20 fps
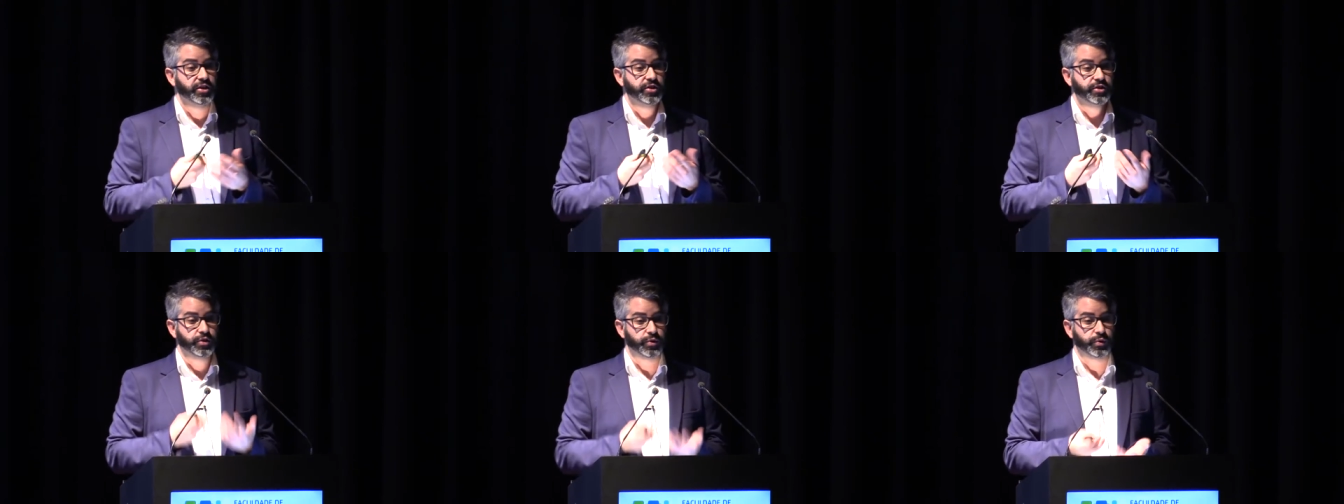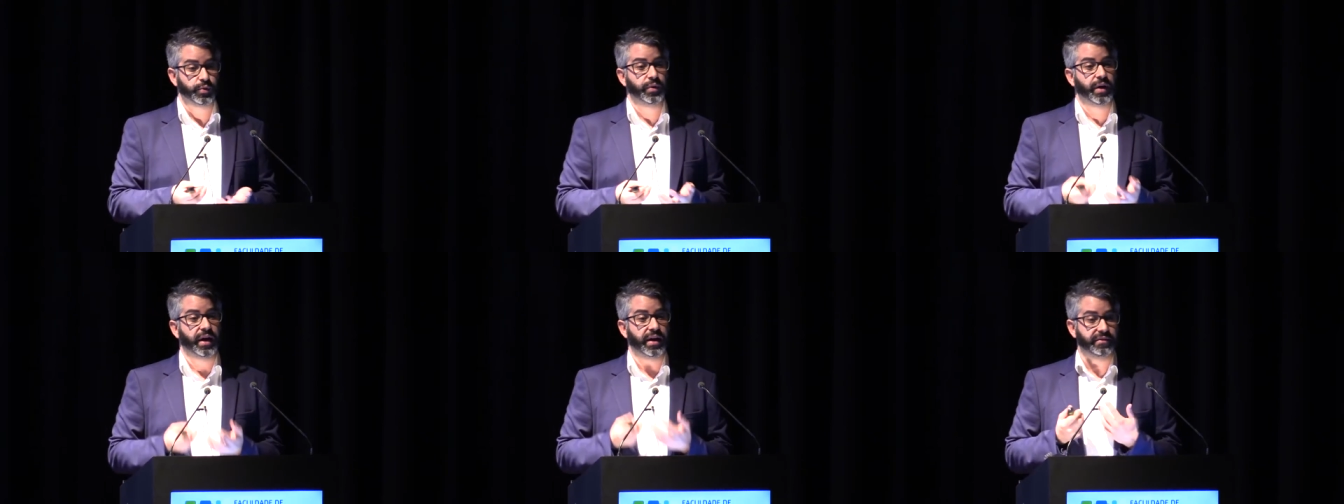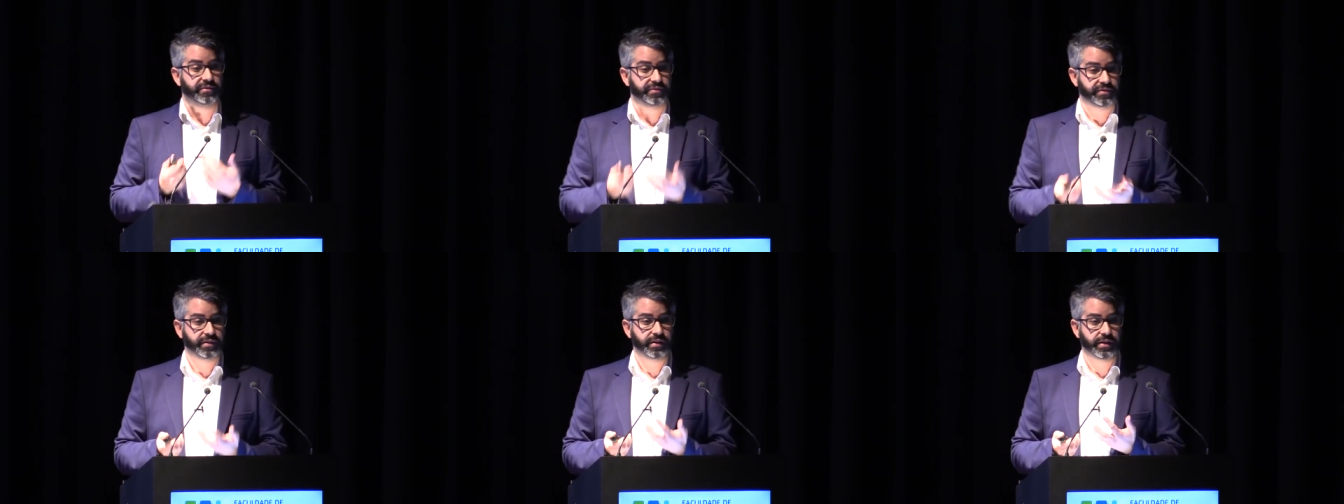to
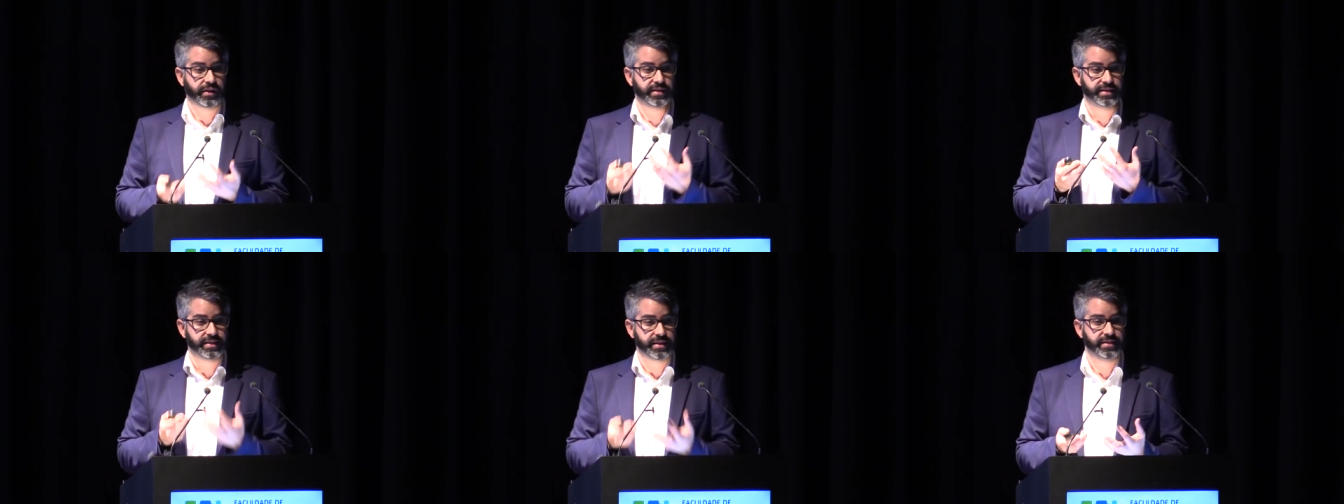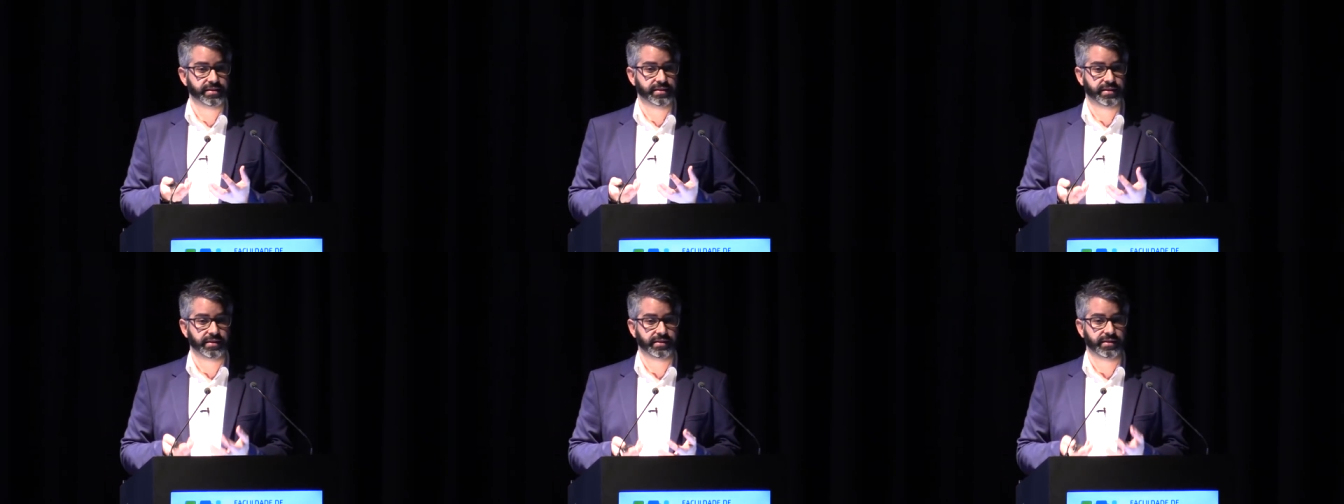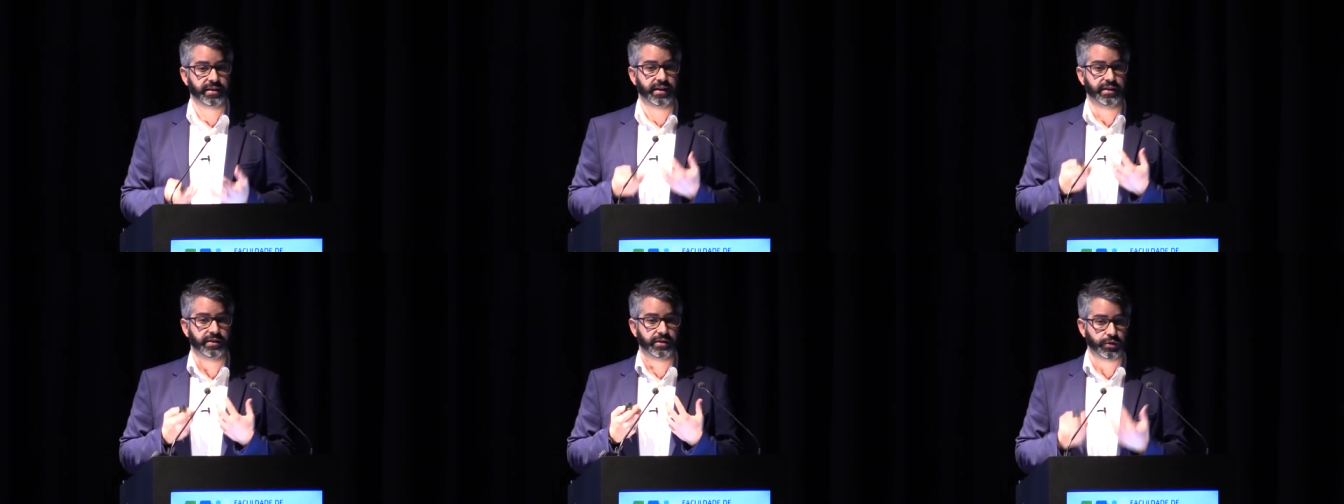have
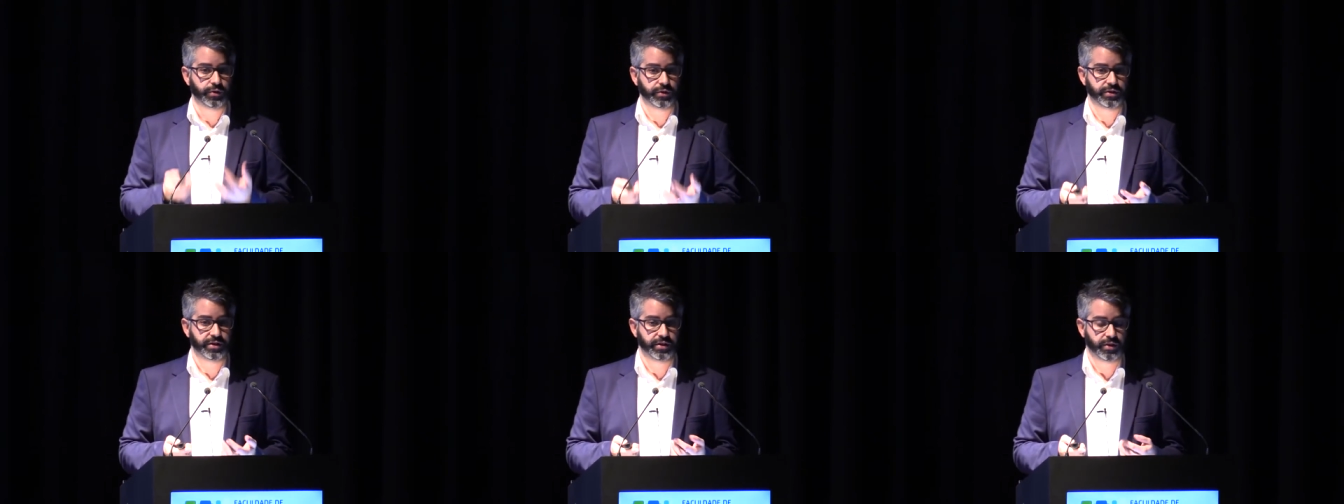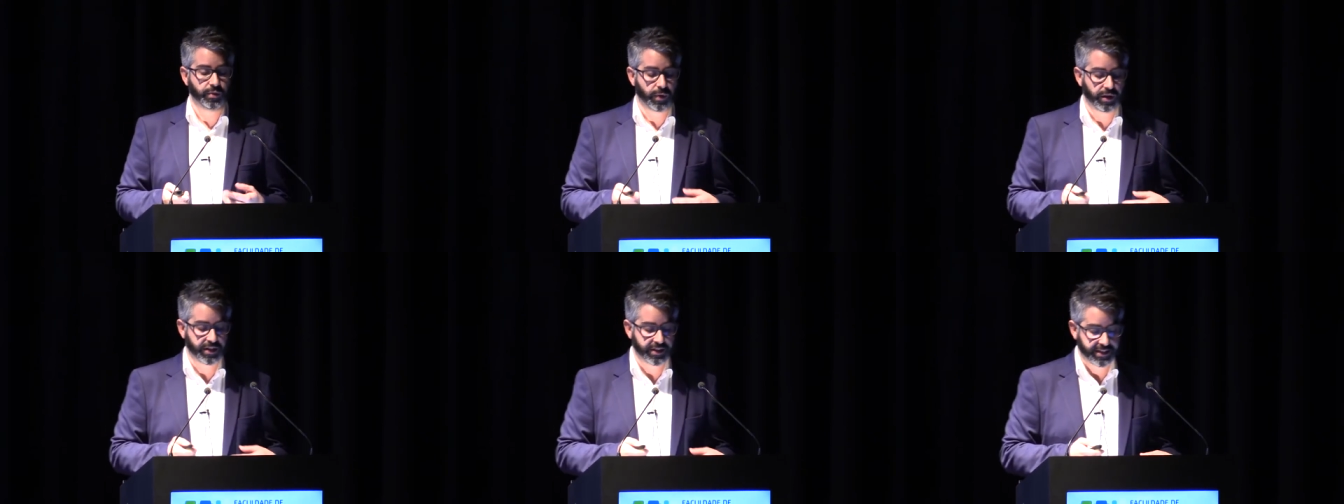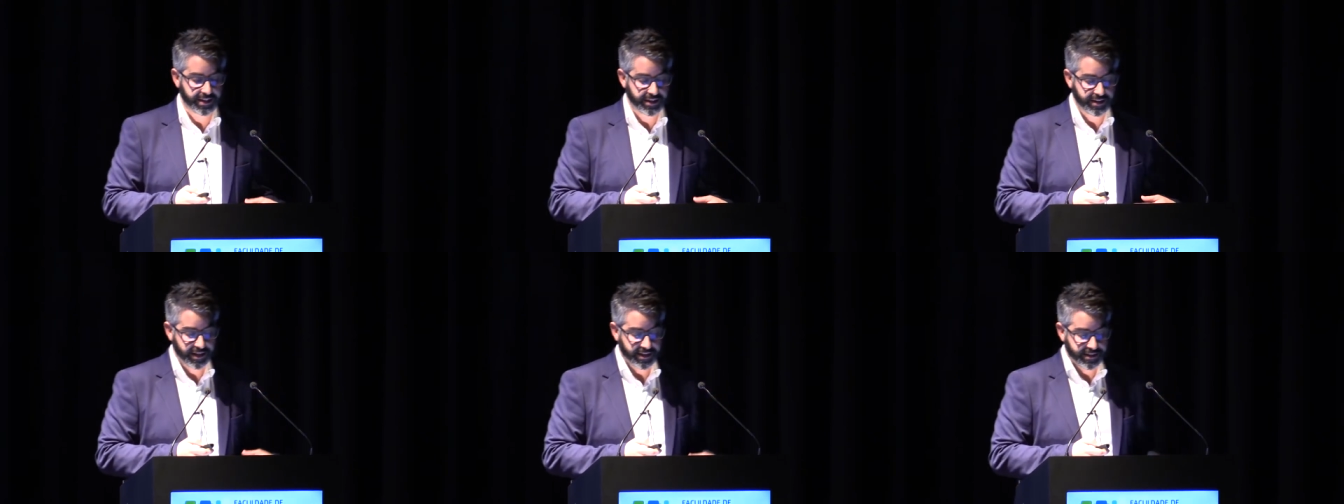consistent and good
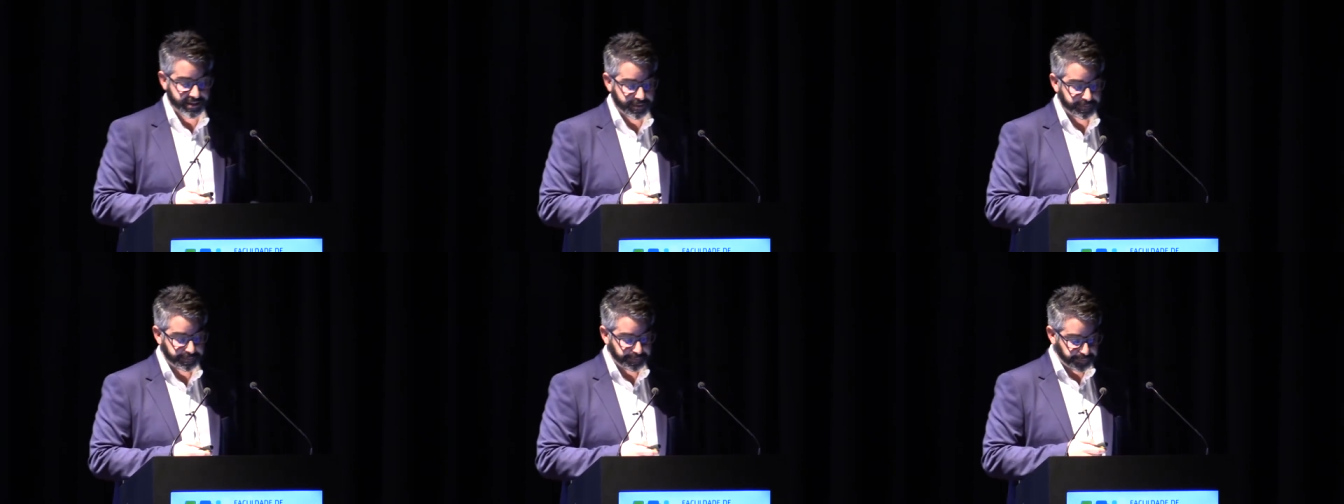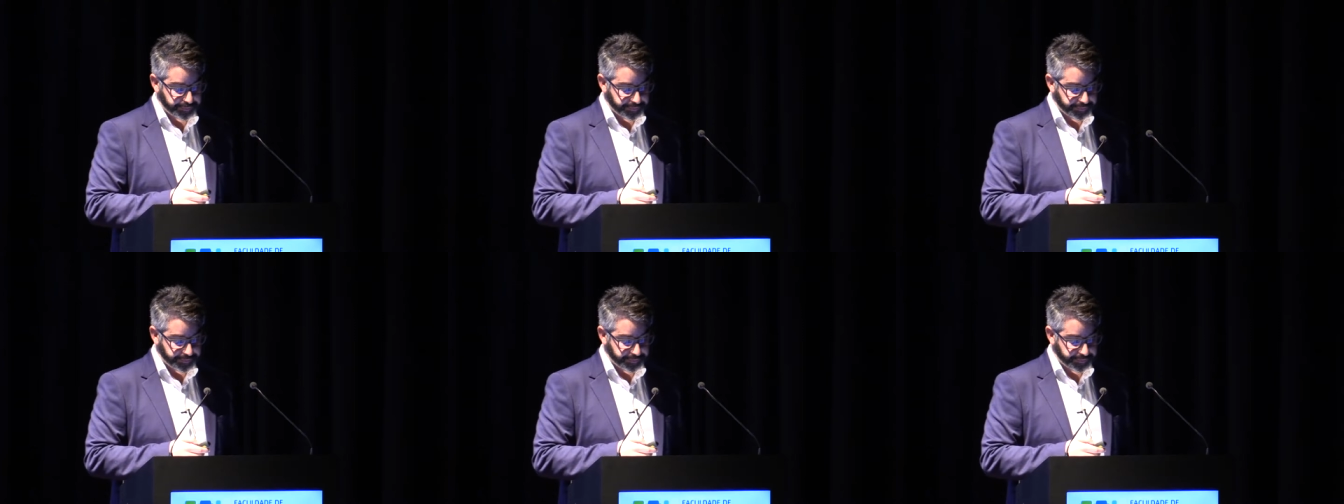quality data.